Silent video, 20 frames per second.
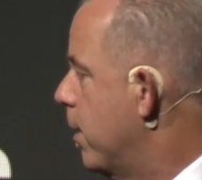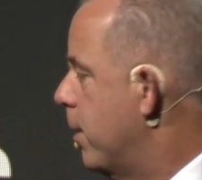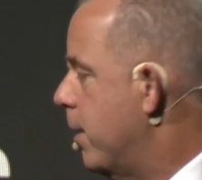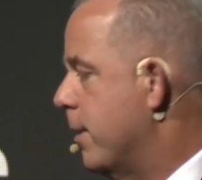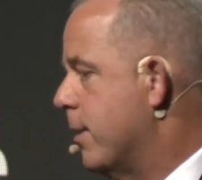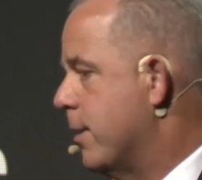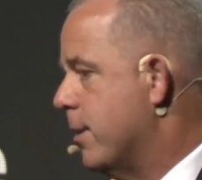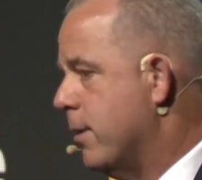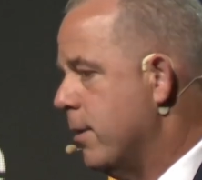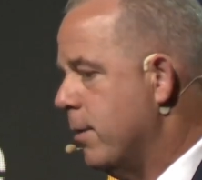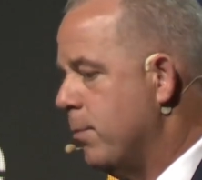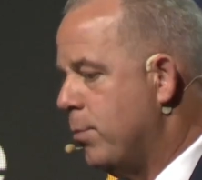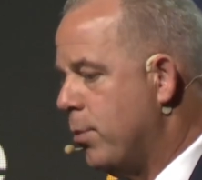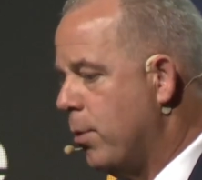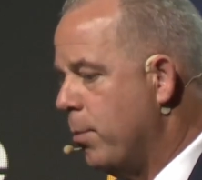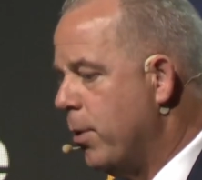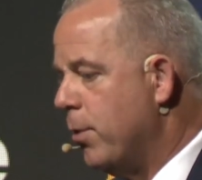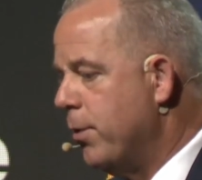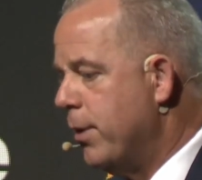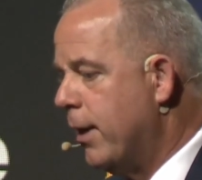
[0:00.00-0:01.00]
That's
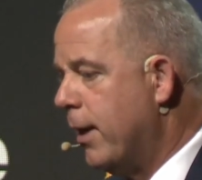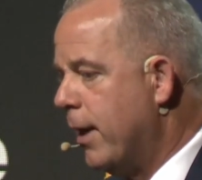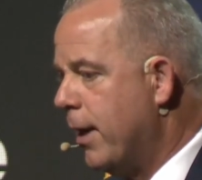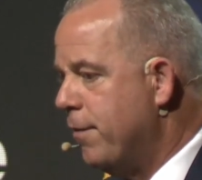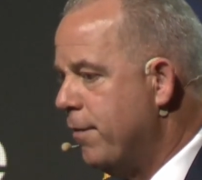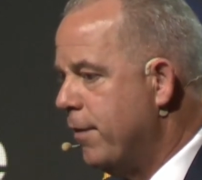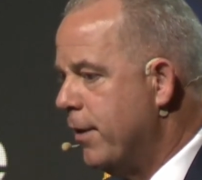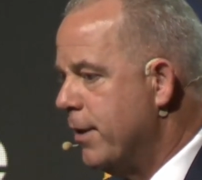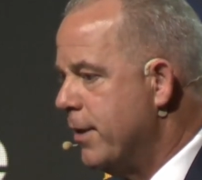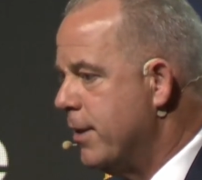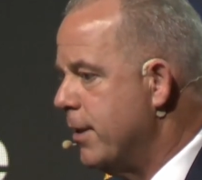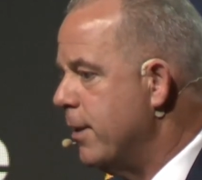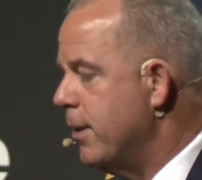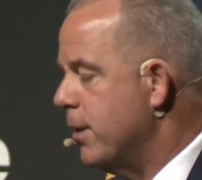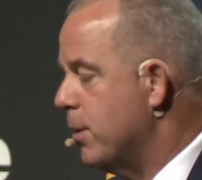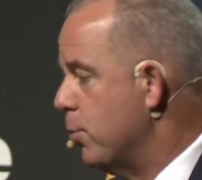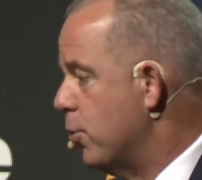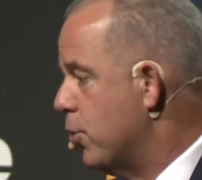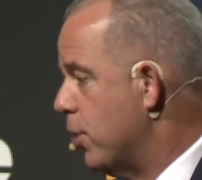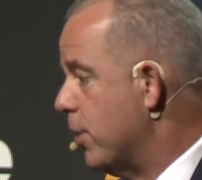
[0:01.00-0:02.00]
promoting Latvian
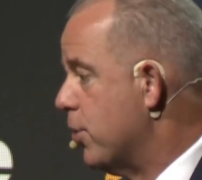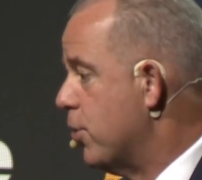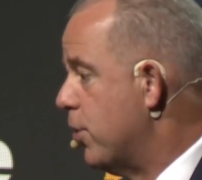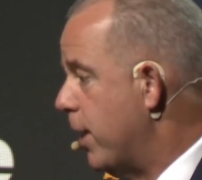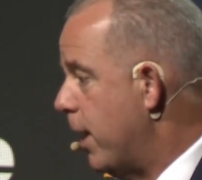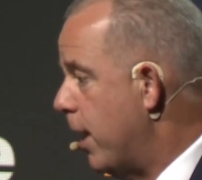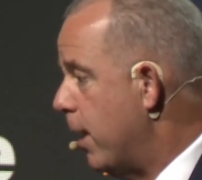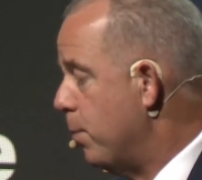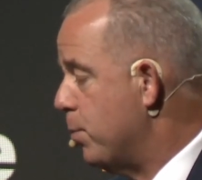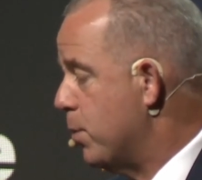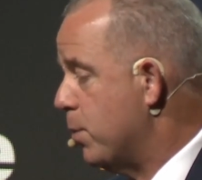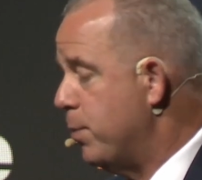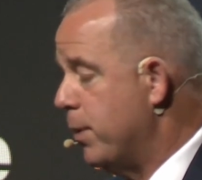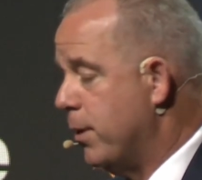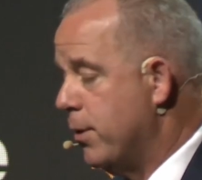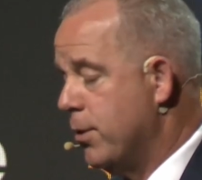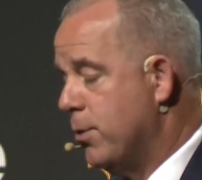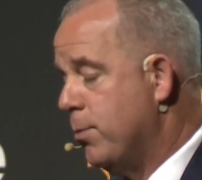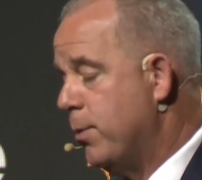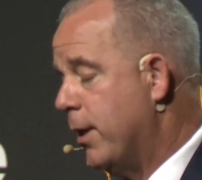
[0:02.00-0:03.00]
cities, which actually helps
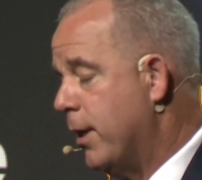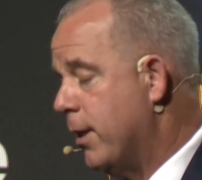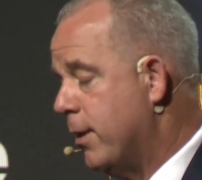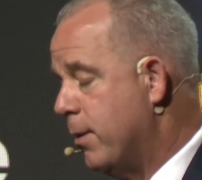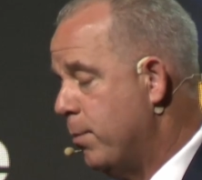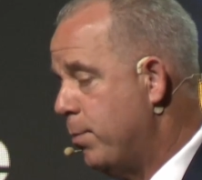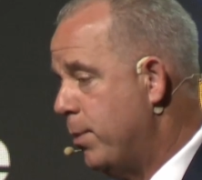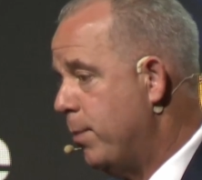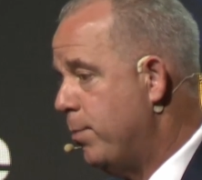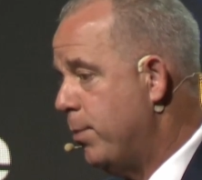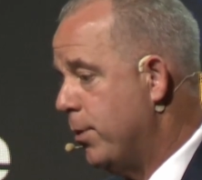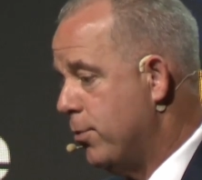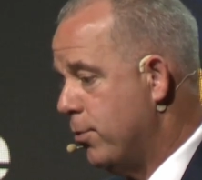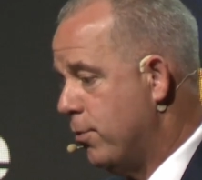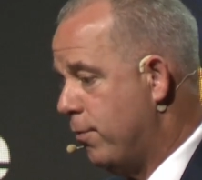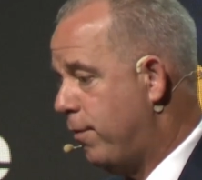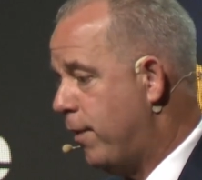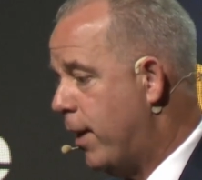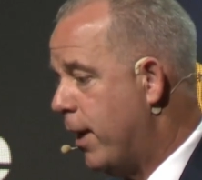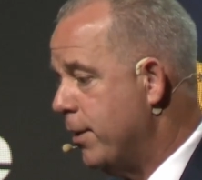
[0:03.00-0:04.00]
because we get the people to
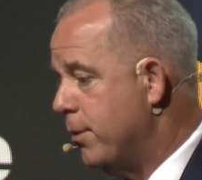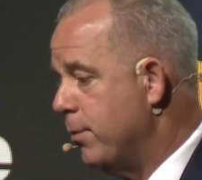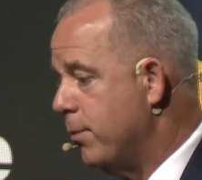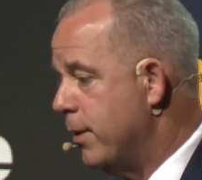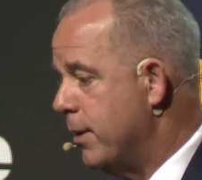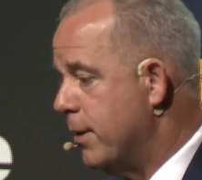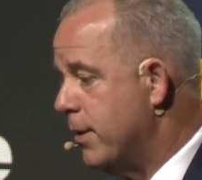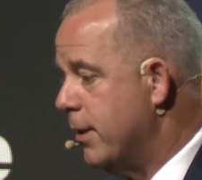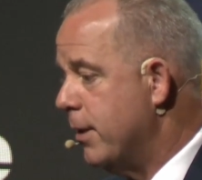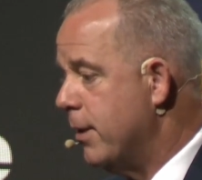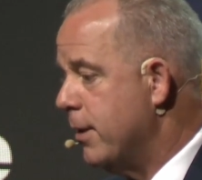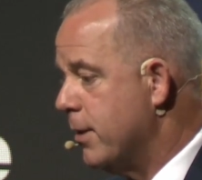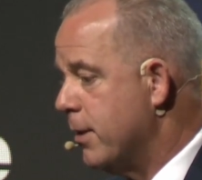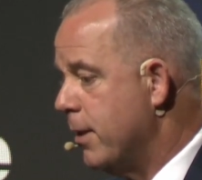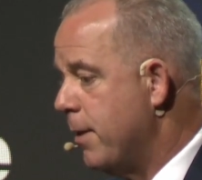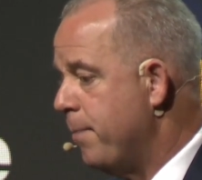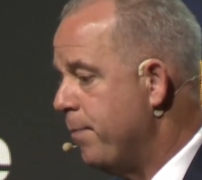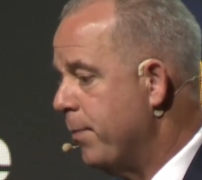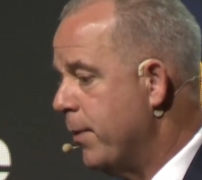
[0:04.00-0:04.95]
fly to these cities.